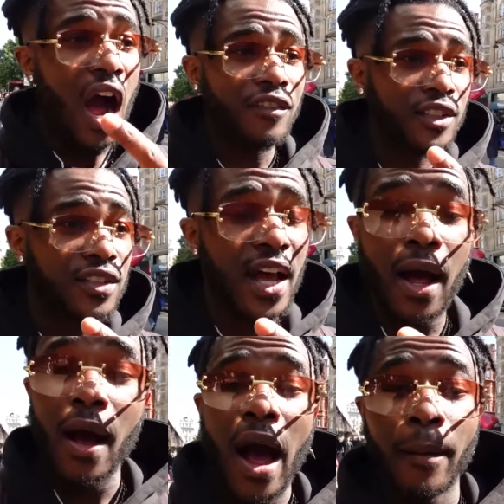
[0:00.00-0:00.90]
After
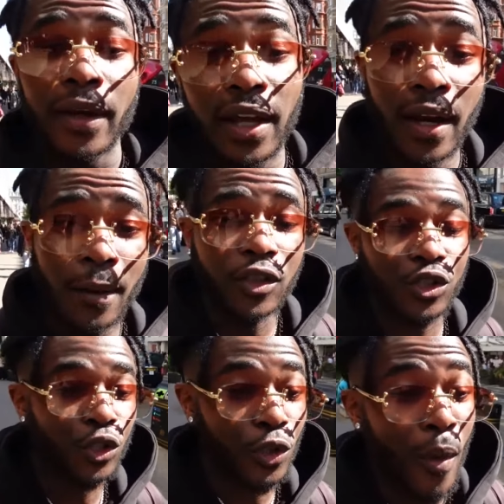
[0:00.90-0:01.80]
that, I'm hitting up the
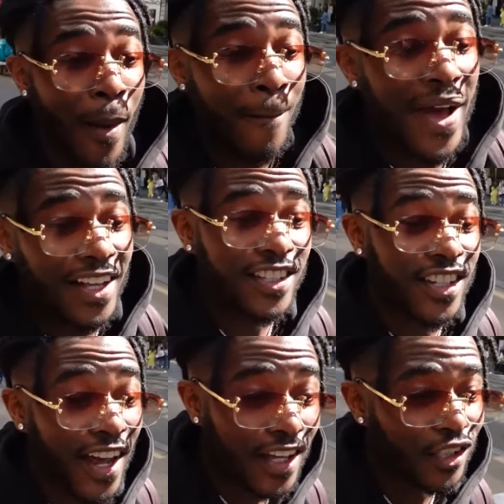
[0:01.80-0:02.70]
studio with my man
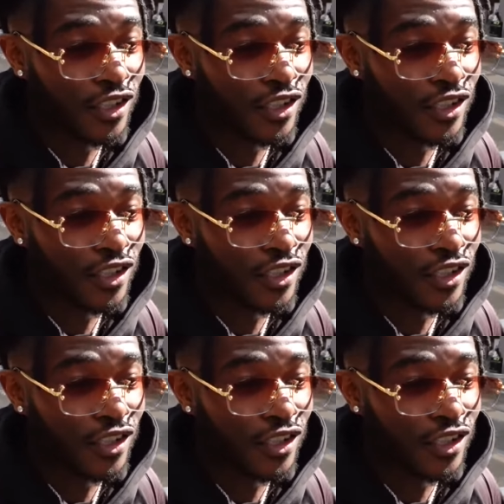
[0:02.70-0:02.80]
Jay.